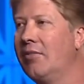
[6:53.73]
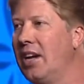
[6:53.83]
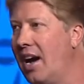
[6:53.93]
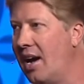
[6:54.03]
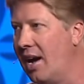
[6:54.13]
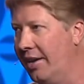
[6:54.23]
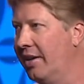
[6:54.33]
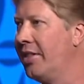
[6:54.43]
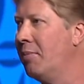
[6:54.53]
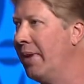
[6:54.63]
of God
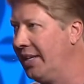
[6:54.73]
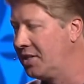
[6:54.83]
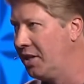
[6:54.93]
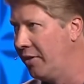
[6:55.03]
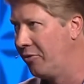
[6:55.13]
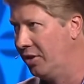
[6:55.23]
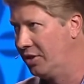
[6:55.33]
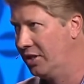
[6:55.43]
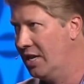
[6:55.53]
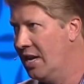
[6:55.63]
that makes the
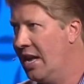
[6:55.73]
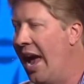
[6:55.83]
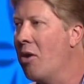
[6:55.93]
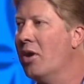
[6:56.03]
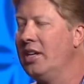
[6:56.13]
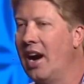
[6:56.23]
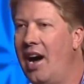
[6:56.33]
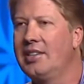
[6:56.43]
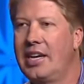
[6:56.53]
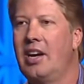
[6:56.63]
difference. And when
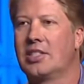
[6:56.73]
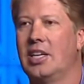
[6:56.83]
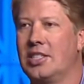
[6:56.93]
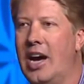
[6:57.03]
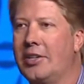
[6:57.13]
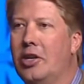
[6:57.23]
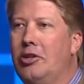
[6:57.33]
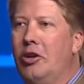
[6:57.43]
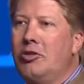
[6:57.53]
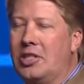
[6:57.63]
God tells us not to
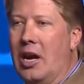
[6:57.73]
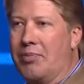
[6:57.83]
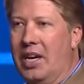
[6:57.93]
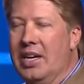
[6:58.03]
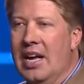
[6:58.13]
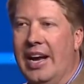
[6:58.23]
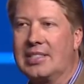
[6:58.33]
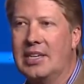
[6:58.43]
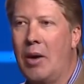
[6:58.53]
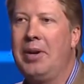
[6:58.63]
do something,
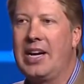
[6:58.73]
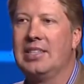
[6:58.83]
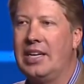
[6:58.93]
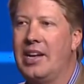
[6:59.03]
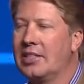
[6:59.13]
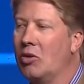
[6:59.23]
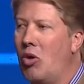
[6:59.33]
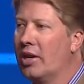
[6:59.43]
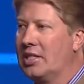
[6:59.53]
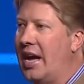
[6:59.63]
it's not because He doesn't
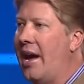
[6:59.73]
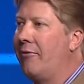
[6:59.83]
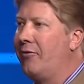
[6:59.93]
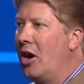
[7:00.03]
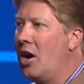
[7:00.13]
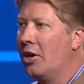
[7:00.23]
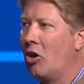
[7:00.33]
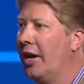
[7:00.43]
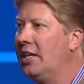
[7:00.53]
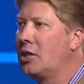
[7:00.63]
want us to have fun
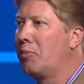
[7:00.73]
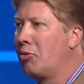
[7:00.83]
or He's a